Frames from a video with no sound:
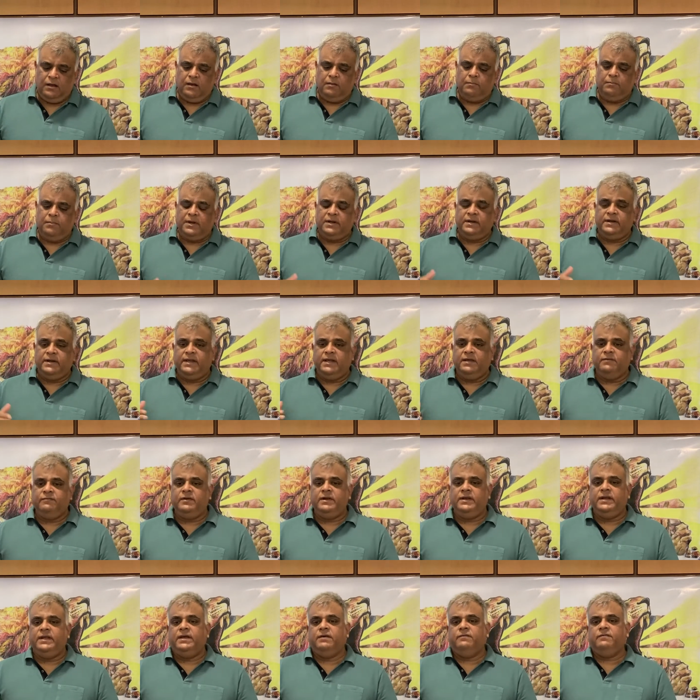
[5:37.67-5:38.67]
but
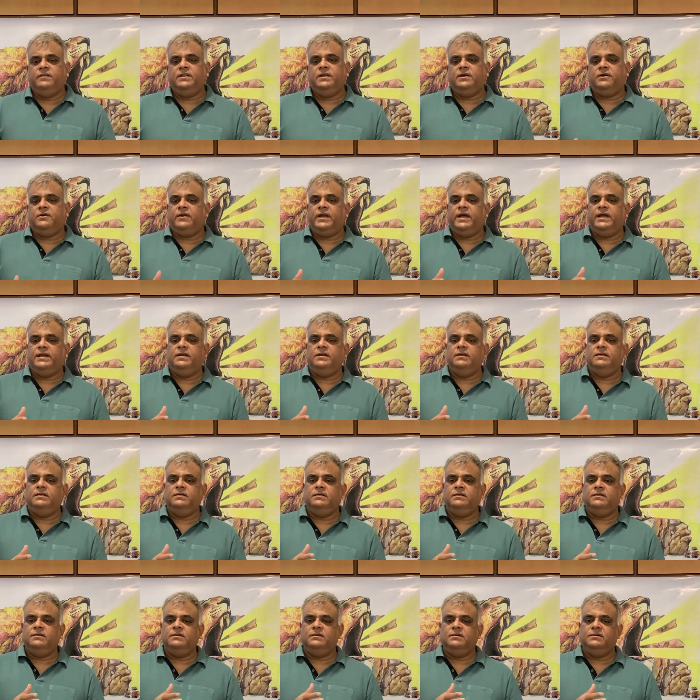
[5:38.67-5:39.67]
David gives the credit
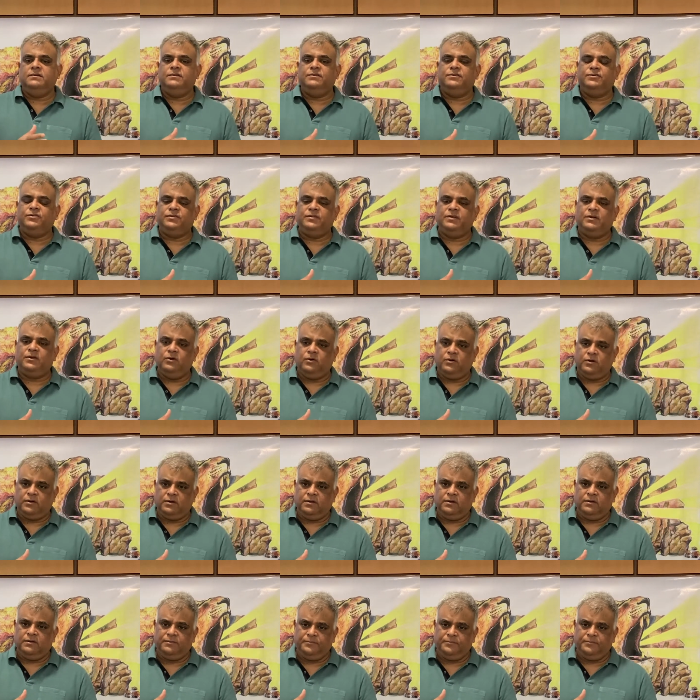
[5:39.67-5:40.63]
to the Lord.